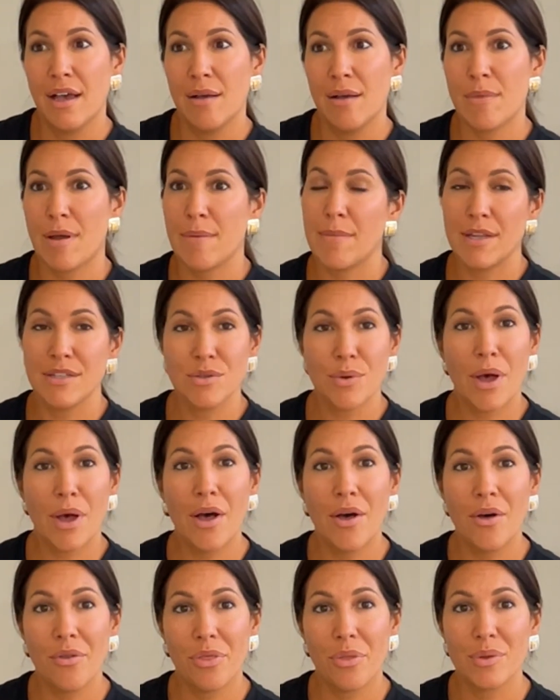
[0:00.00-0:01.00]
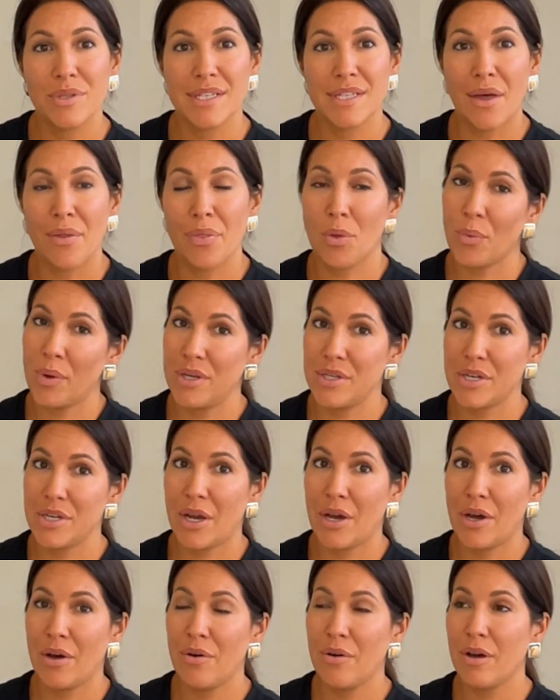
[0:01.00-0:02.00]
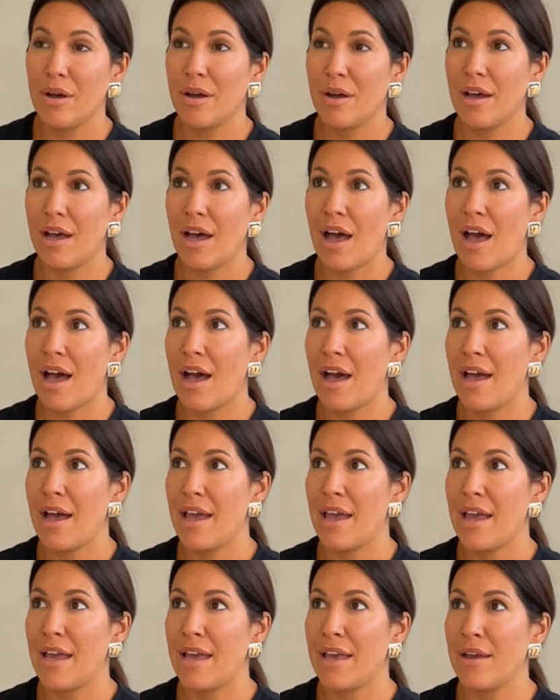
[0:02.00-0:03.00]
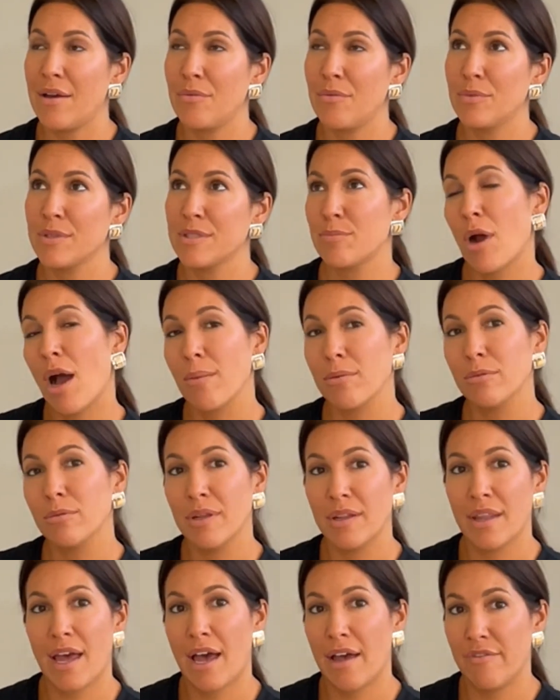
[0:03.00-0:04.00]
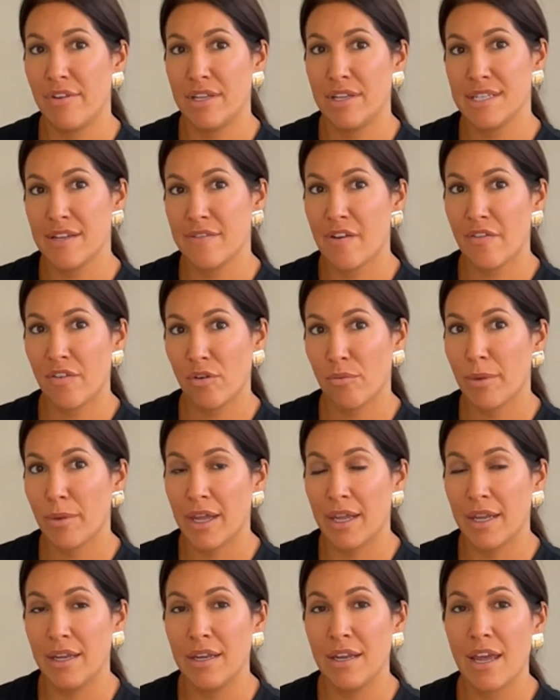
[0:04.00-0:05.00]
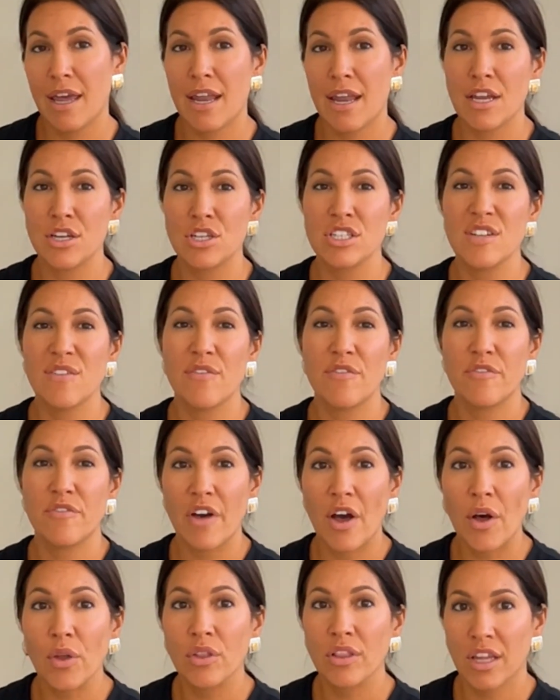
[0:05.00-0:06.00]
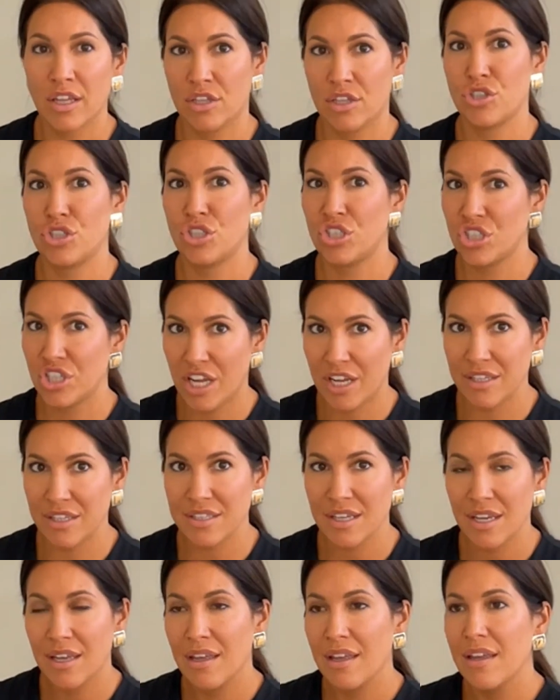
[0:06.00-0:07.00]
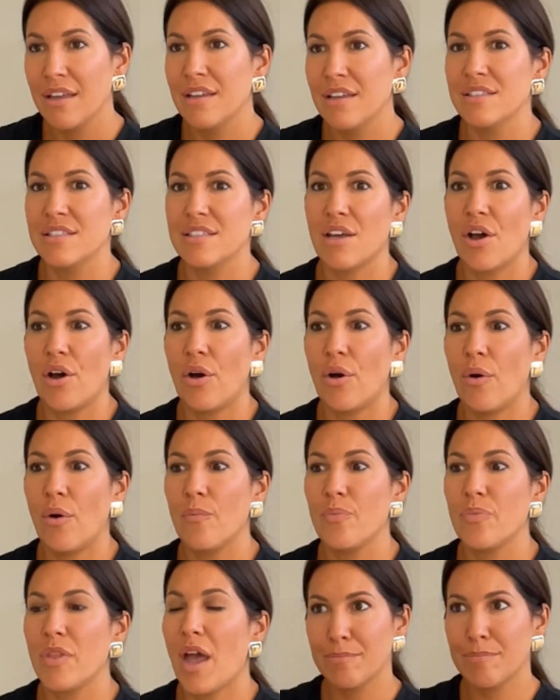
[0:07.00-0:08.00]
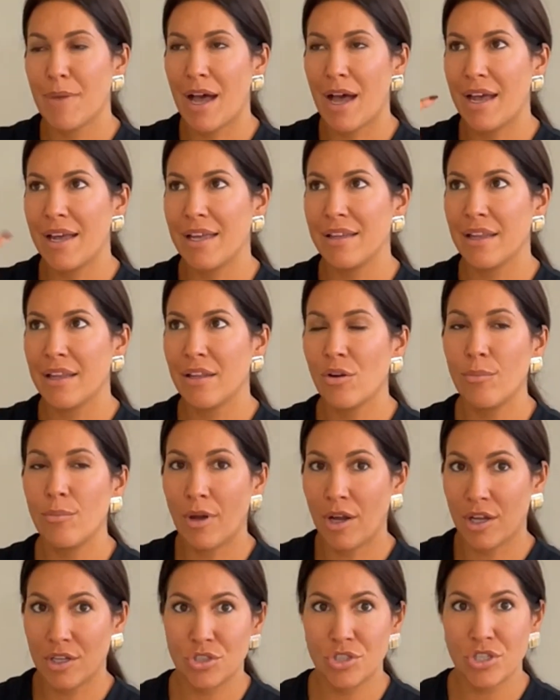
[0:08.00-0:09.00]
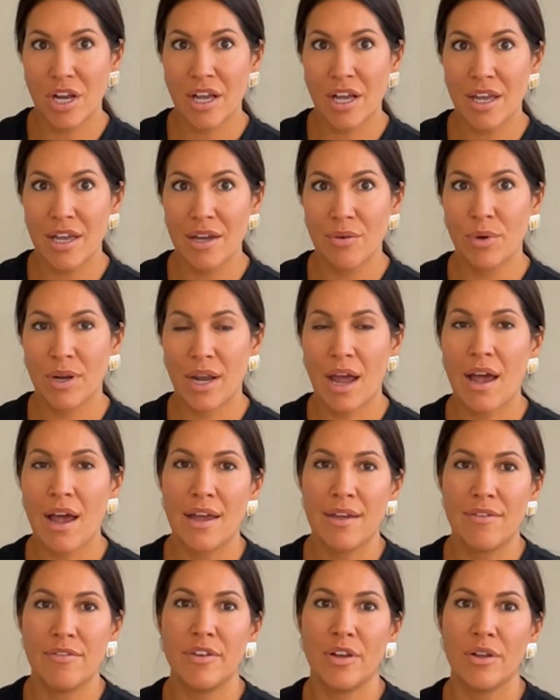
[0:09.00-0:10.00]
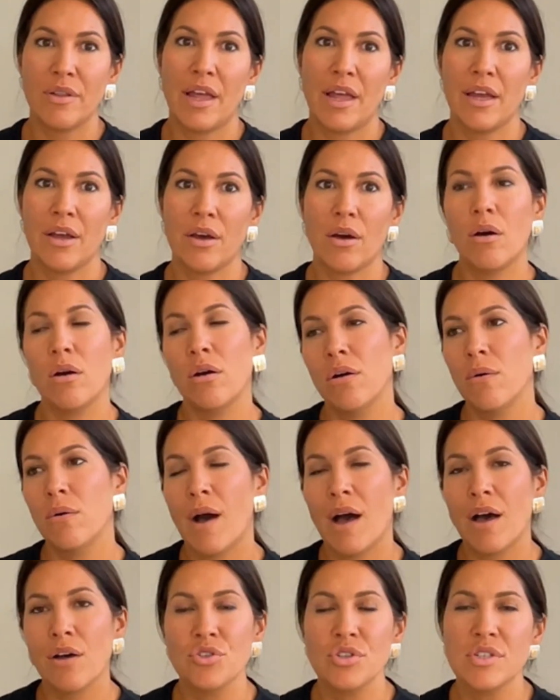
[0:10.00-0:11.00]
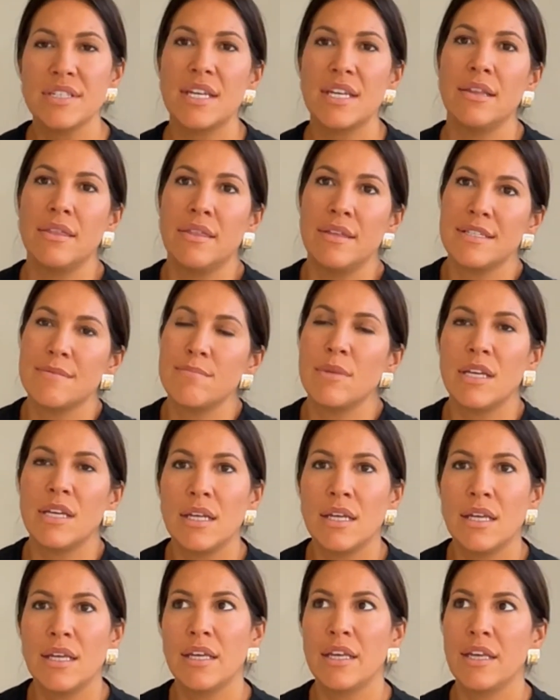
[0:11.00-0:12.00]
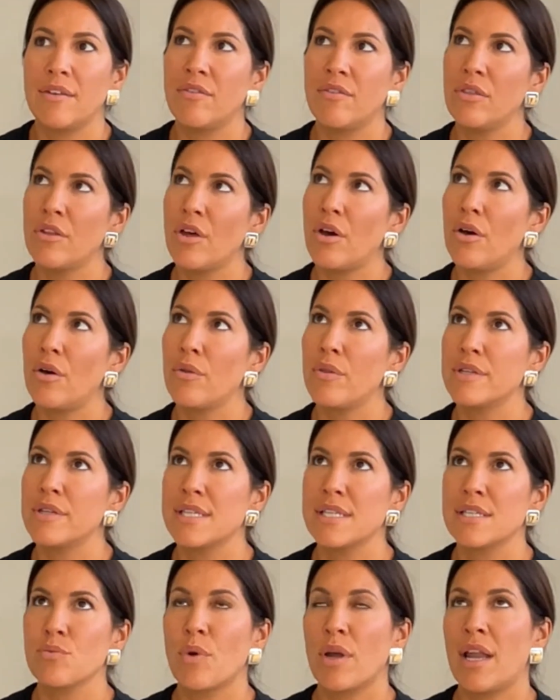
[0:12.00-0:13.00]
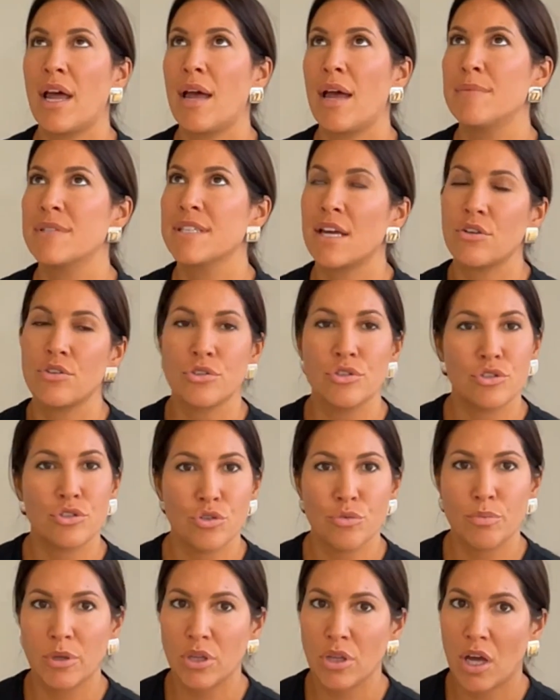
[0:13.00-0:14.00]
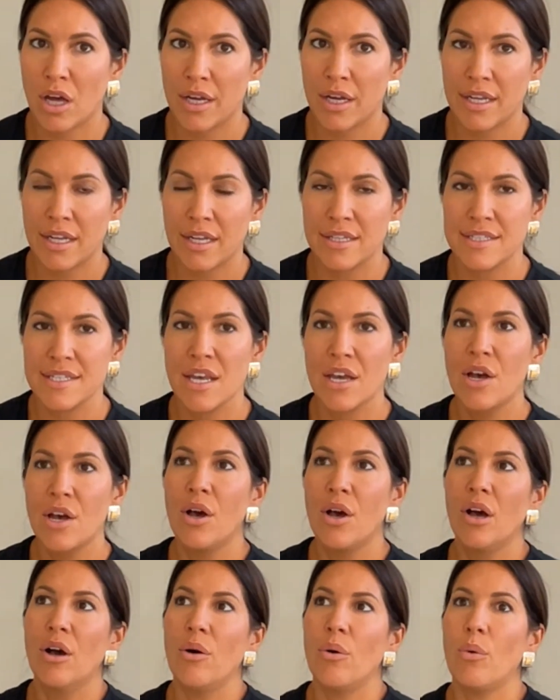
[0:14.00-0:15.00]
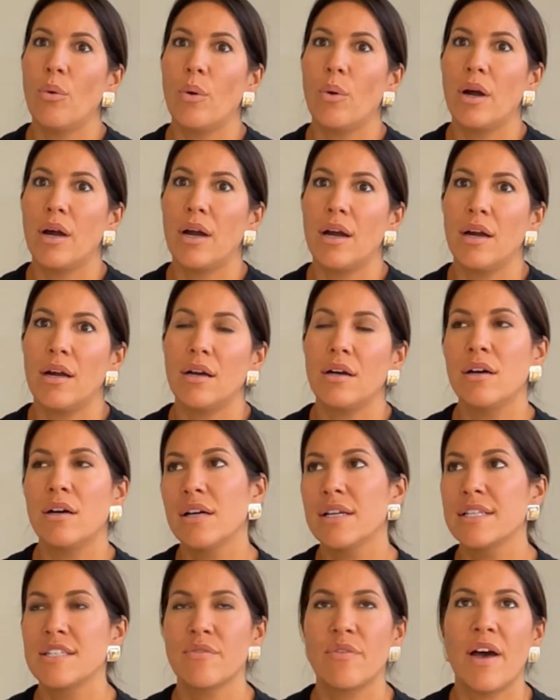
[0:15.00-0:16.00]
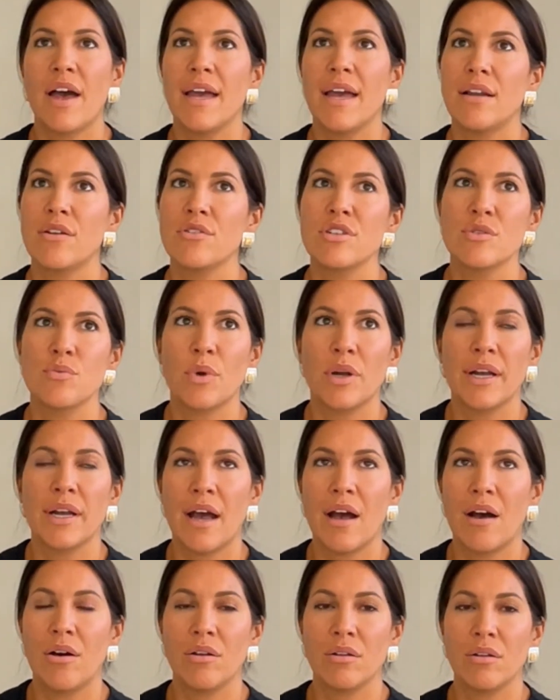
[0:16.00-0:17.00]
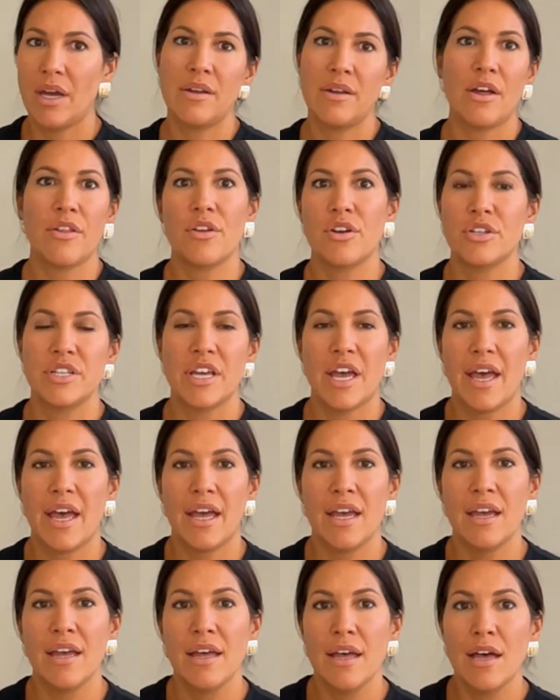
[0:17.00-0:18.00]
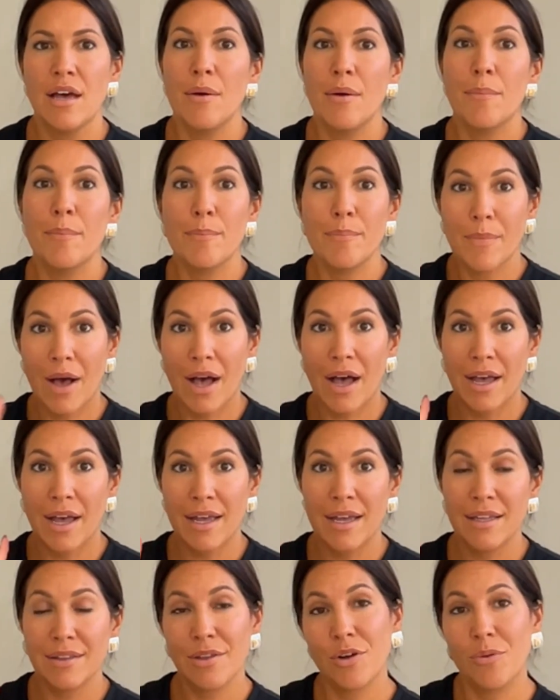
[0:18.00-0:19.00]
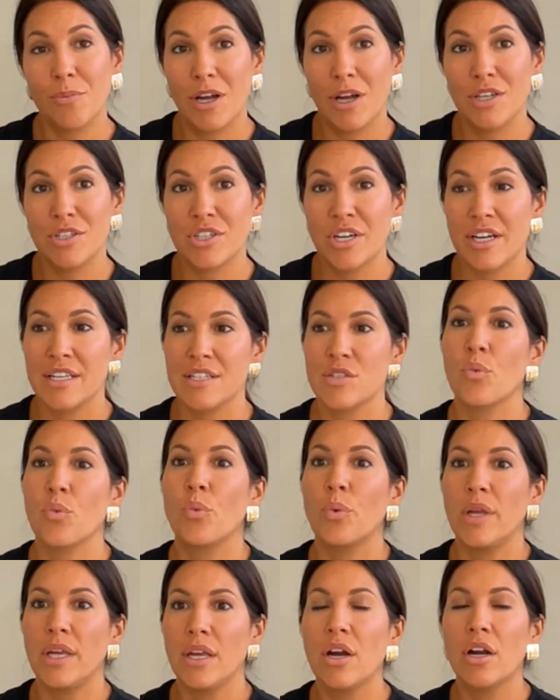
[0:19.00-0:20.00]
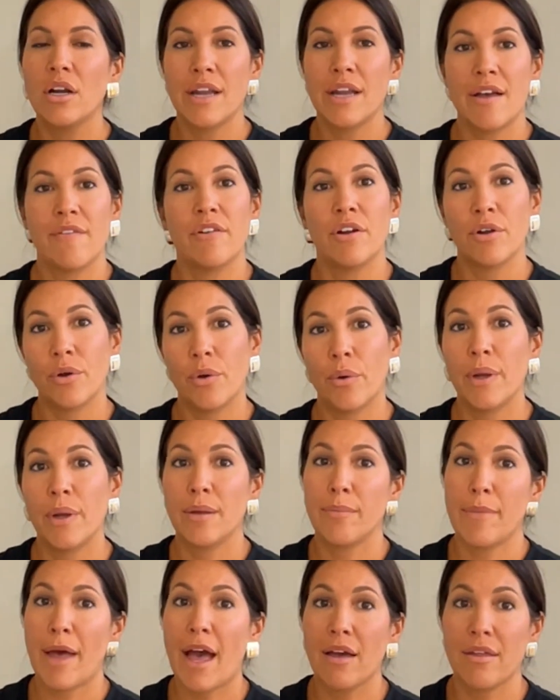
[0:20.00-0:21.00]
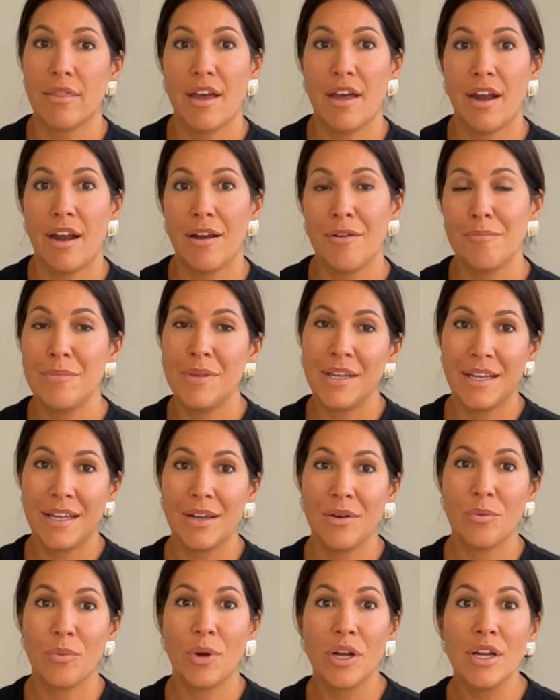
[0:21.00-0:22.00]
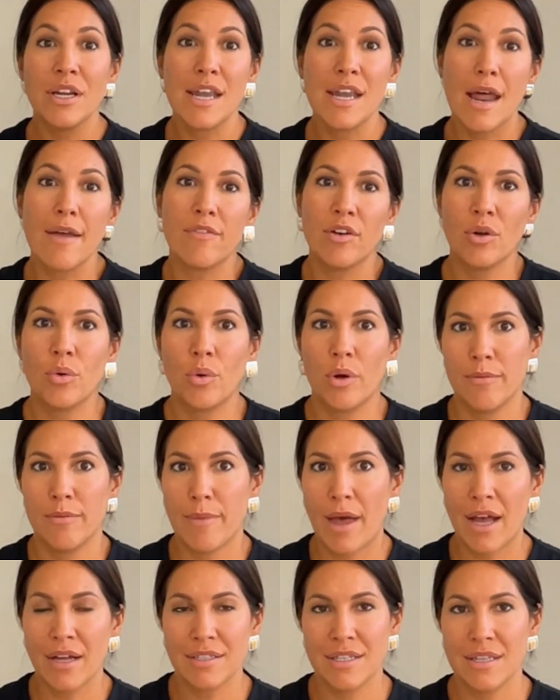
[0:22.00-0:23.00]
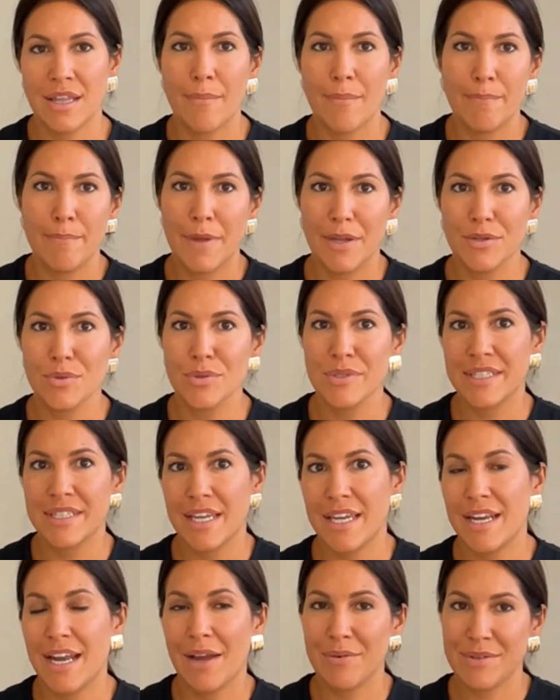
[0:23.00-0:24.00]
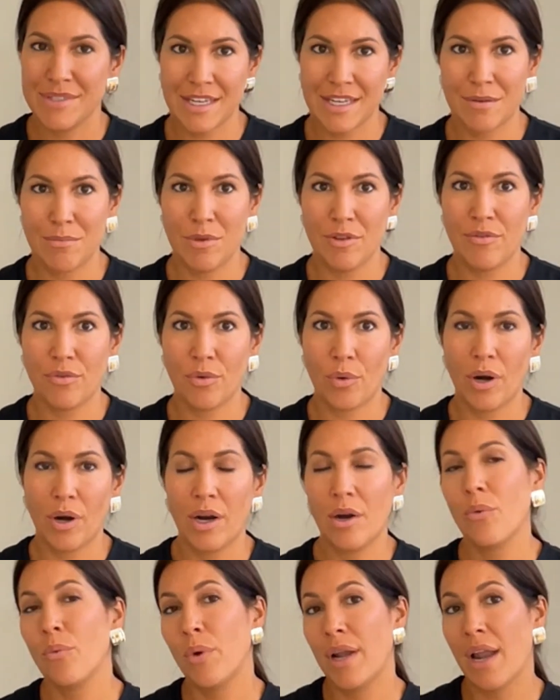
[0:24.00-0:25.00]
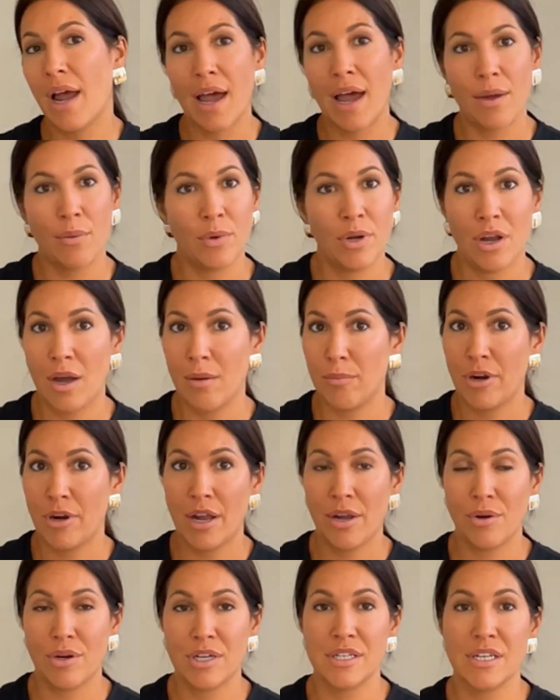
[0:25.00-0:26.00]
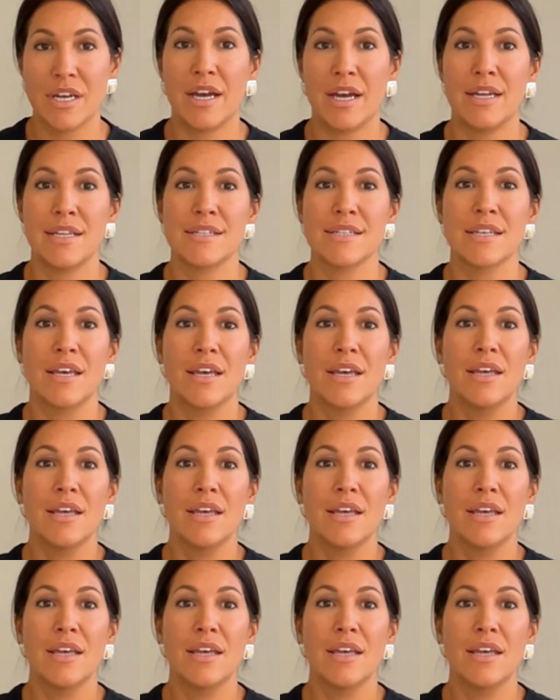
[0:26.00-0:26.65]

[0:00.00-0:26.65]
my mental health was out the window. I was probably the heaviest I've ever been, and I just felt like shit. So my little mantra when I feel like, oh, I'll just take this meeting, even though this is when I'm scheduled to do Pilates, or oh, it's fine, I'll just work out another day. My little mantra is, we are never going back there, meaning we're never going back to that mental state I was in before, when I would not prioritize